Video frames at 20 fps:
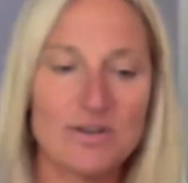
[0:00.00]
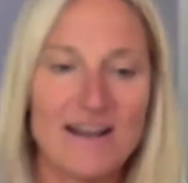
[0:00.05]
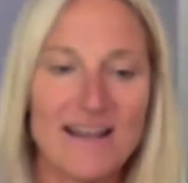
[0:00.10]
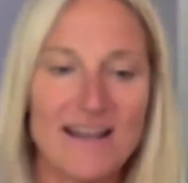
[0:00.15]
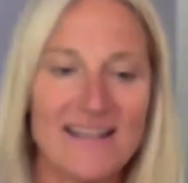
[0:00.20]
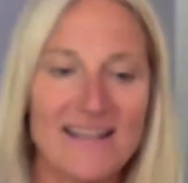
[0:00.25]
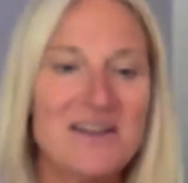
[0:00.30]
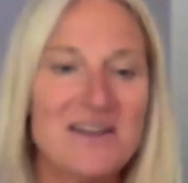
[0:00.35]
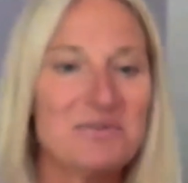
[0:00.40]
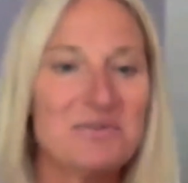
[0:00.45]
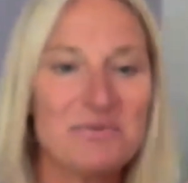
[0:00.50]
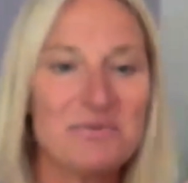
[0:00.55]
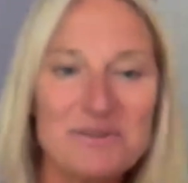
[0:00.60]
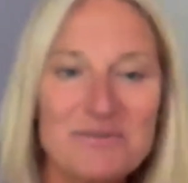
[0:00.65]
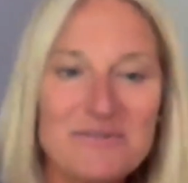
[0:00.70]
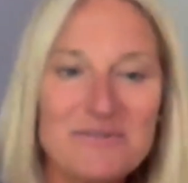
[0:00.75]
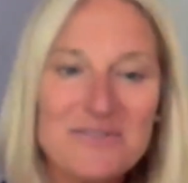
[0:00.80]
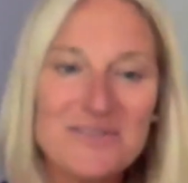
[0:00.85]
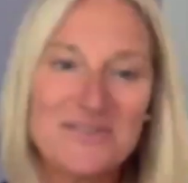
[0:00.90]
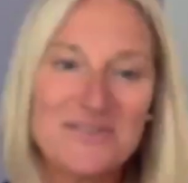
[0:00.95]
I read
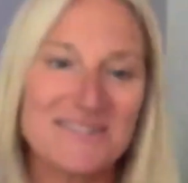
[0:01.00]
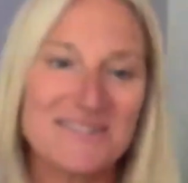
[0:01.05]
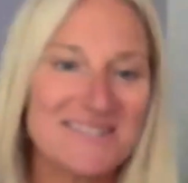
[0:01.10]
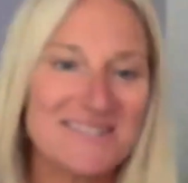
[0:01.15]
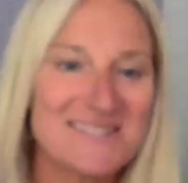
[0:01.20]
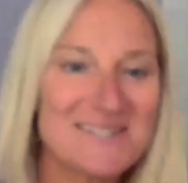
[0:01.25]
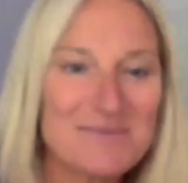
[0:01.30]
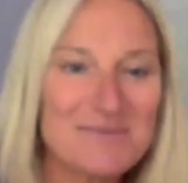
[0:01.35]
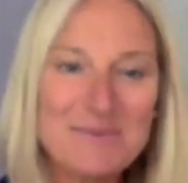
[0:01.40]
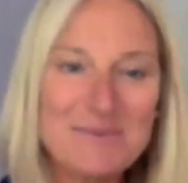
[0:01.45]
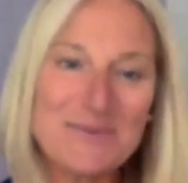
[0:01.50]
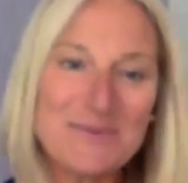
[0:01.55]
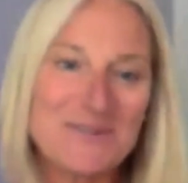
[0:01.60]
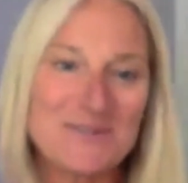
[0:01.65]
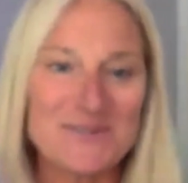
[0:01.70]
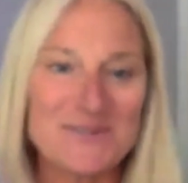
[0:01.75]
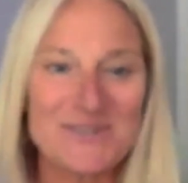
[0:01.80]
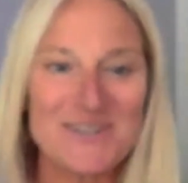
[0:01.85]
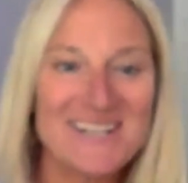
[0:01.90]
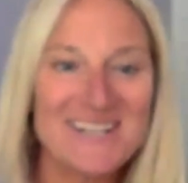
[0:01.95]
reviews and listen to people's
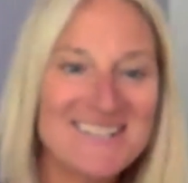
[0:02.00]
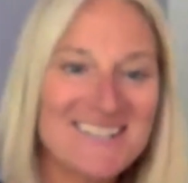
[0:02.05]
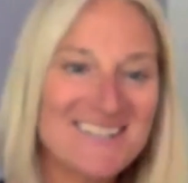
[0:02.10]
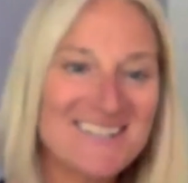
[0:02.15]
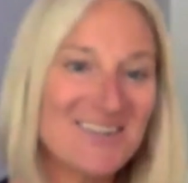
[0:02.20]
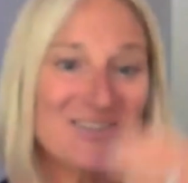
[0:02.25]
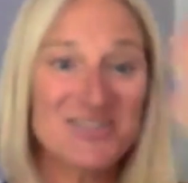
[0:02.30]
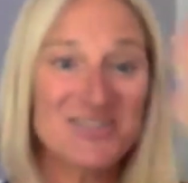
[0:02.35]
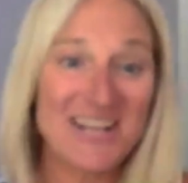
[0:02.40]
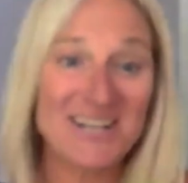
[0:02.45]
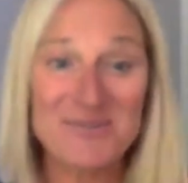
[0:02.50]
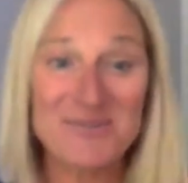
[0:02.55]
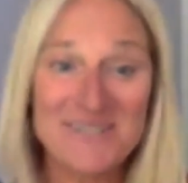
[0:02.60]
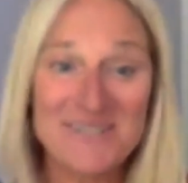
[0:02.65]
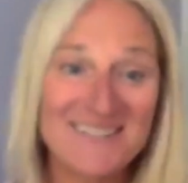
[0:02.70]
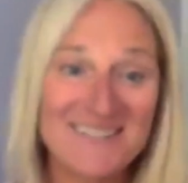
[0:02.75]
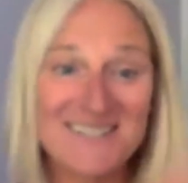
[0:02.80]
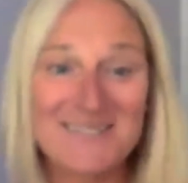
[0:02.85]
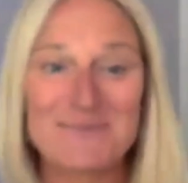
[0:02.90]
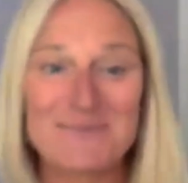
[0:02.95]
stories, and oh, Jenna went
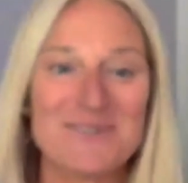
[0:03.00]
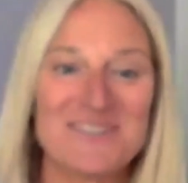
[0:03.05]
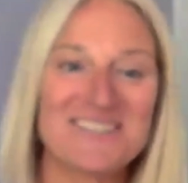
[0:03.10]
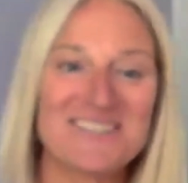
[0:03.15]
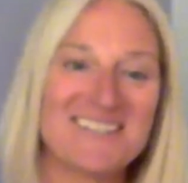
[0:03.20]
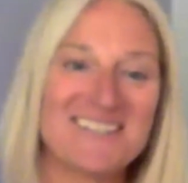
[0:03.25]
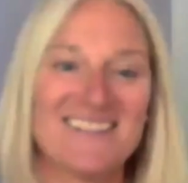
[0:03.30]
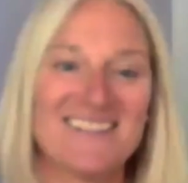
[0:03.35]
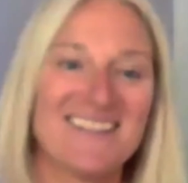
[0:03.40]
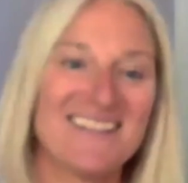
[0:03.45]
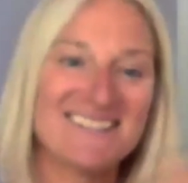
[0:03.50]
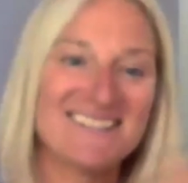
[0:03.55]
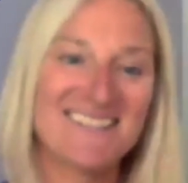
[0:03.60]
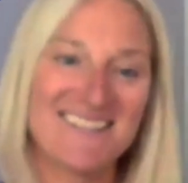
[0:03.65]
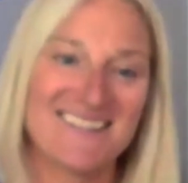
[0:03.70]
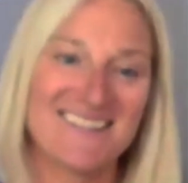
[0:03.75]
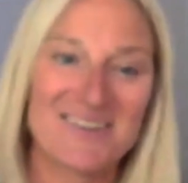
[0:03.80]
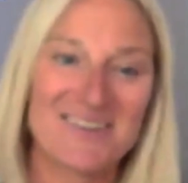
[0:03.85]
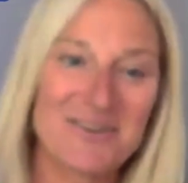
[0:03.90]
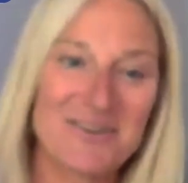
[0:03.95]
to this person and they
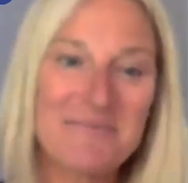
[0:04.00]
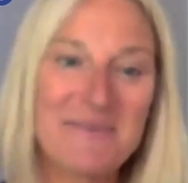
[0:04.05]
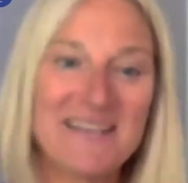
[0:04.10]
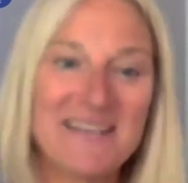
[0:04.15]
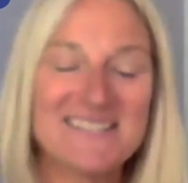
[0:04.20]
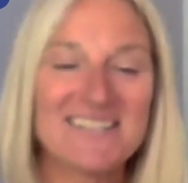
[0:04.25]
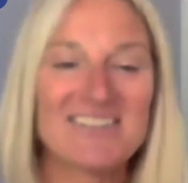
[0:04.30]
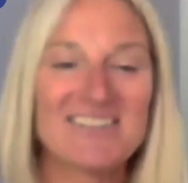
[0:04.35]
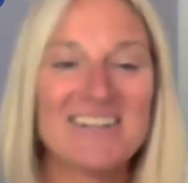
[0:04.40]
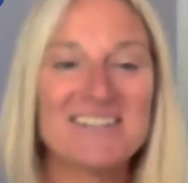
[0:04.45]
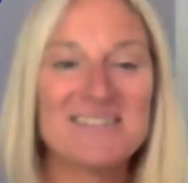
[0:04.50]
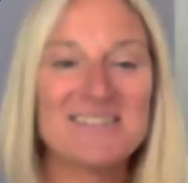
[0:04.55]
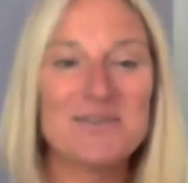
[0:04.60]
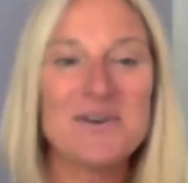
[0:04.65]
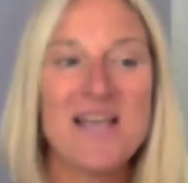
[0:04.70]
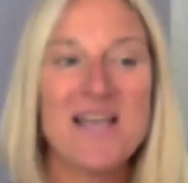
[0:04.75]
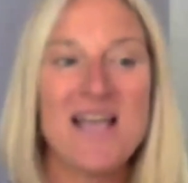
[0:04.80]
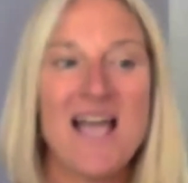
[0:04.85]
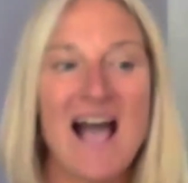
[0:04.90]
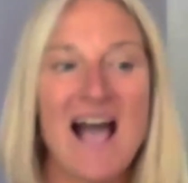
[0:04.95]
said they're amazing, right? So
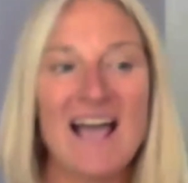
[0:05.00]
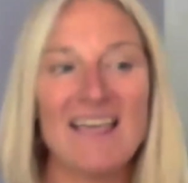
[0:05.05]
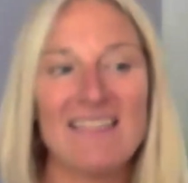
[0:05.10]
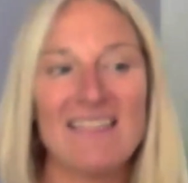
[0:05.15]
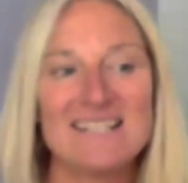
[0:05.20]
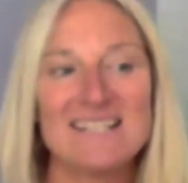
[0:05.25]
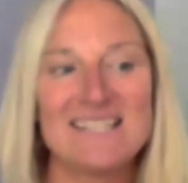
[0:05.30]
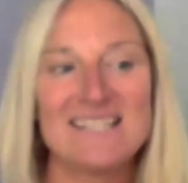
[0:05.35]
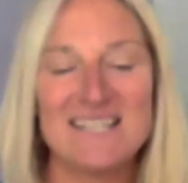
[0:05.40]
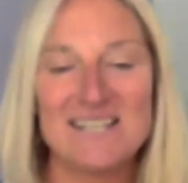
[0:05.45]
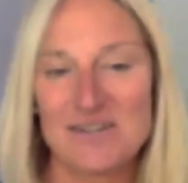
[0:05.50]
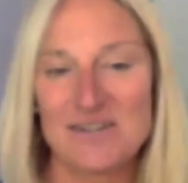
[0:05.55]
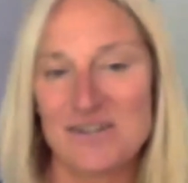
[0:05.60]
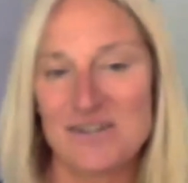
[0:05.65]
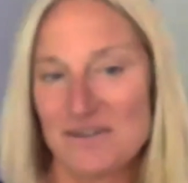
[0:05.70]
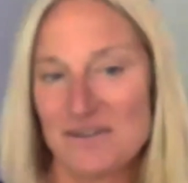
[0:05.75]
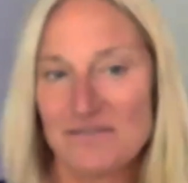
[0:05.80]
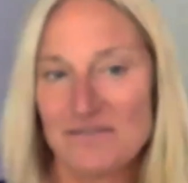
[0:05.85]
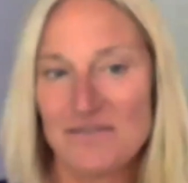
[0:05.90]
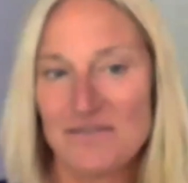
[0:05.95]
I like to
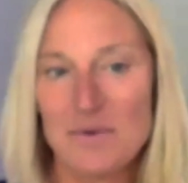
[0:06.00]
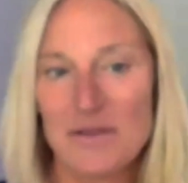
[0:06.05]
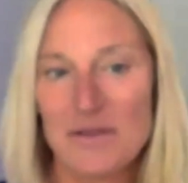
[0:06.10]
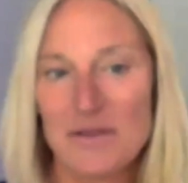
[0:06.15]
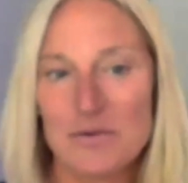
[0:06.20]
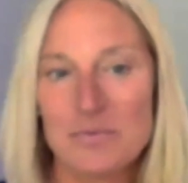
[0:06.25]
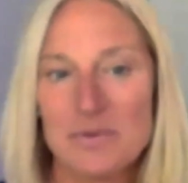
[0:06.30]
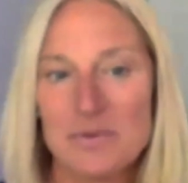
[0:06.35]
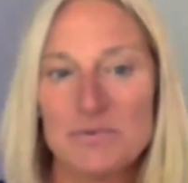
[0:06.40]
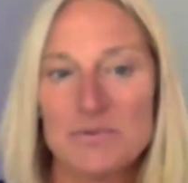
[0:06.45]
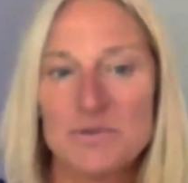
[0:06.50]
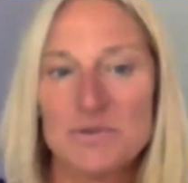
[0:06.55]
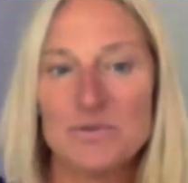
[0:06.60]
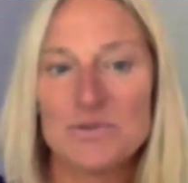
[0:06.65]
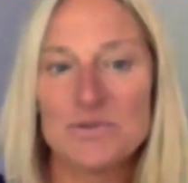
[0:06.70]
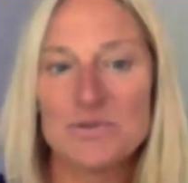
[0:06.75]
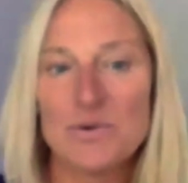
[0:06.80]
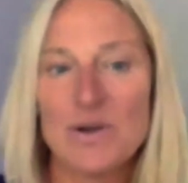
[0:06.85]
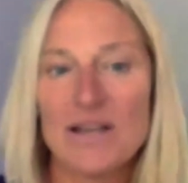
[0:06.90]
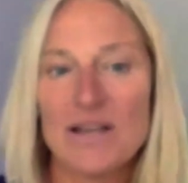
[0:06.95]
hear from other people too.
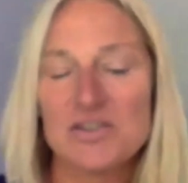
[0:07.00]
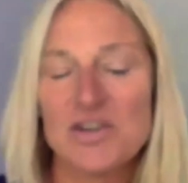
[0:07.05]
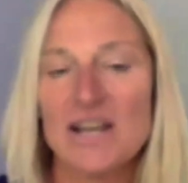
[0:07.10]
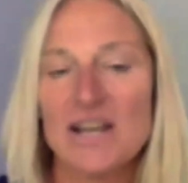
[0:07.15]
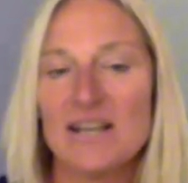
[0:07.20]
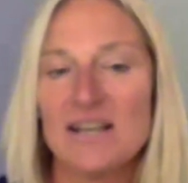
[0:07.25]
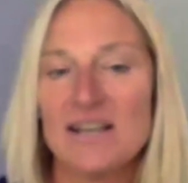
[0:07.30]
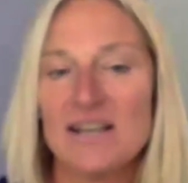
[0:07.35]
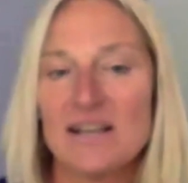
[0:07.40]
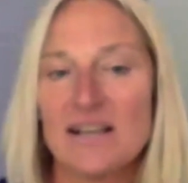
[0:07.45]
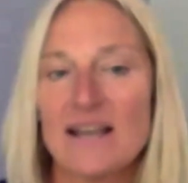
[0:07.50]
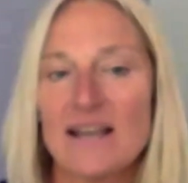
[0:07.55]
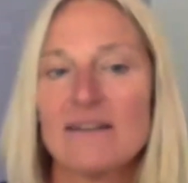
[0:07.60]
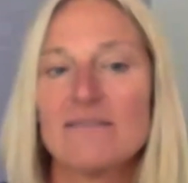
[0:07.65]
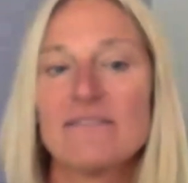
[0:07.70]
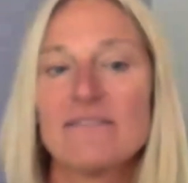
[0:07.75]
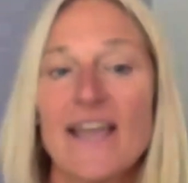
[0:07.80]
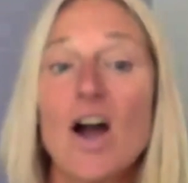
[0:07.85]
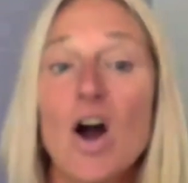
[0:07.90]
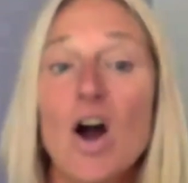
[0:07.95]
So I try to kind
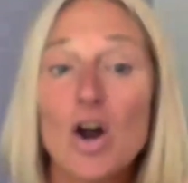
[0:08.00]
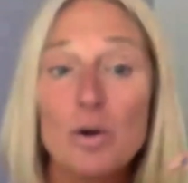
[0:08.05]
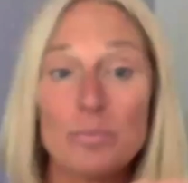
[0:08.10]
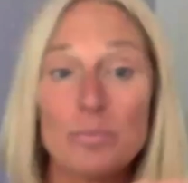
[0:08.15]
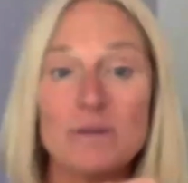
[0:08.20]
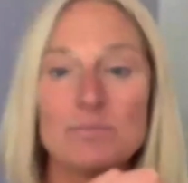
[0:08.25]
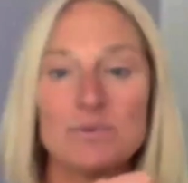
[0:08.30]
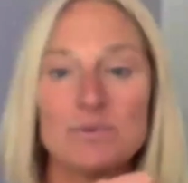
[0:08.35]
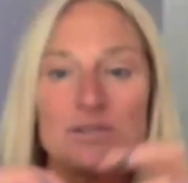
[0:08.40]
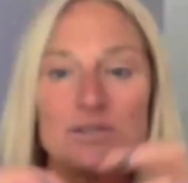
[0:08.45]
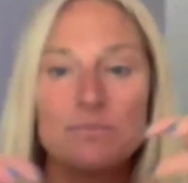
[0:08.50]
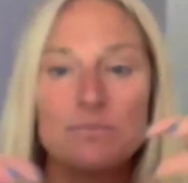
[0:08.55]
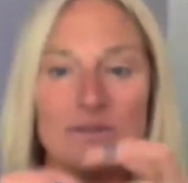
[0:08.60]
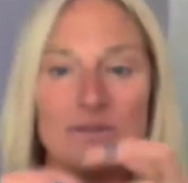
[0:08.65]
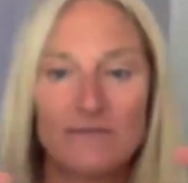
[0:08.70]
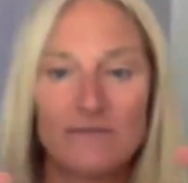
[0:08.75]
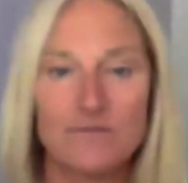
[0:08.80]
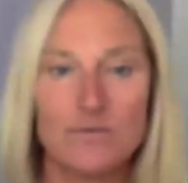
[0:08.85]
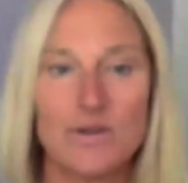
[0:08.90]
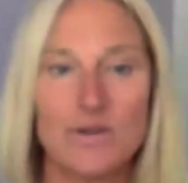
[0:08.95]
of get our people to be
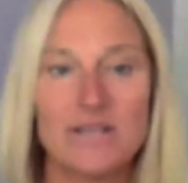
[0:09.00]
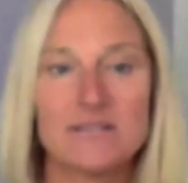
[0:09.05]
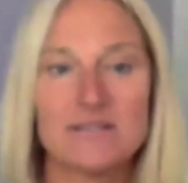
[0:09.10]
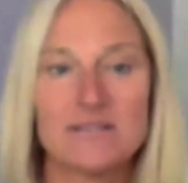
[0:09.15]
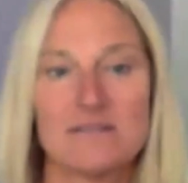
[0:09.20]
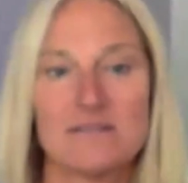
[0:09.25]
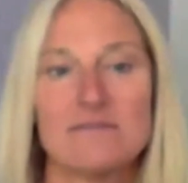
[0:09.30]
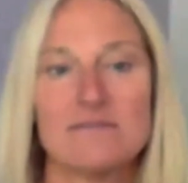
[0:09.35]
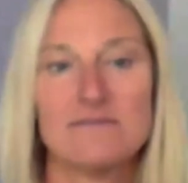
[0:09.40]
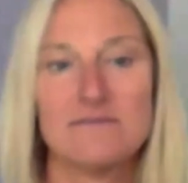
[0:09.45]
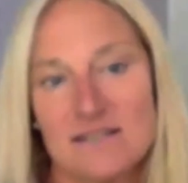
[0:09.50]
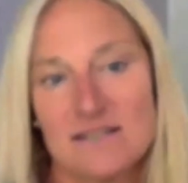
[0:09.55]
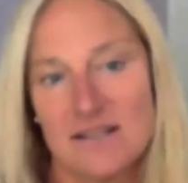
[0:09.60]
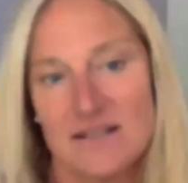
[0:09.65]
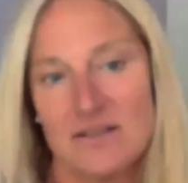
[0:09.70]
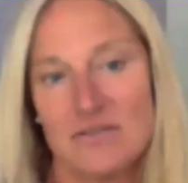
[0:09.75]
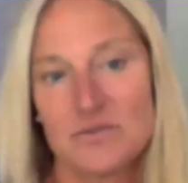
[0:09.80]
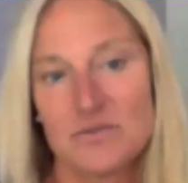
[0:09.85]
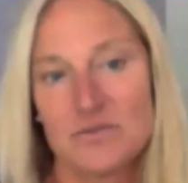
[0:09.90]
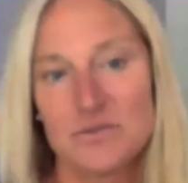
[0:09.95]
the voice,
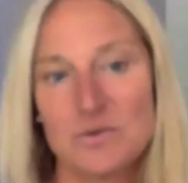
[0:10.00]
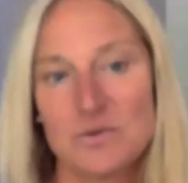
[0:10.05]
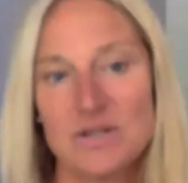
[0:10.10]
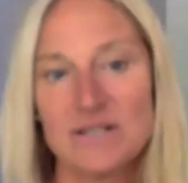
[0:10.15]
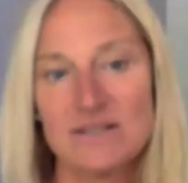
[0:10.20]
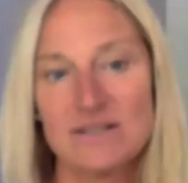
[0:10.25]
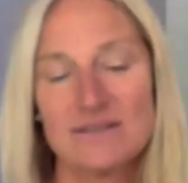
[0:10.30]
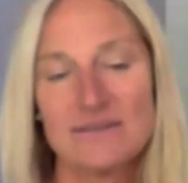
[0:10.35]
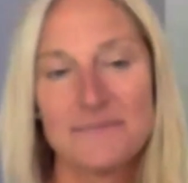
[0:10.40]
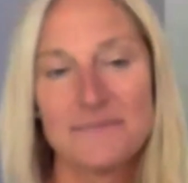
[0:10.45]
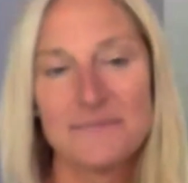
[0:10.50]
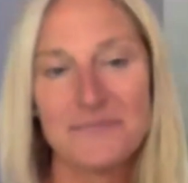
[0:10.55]
tell their stories.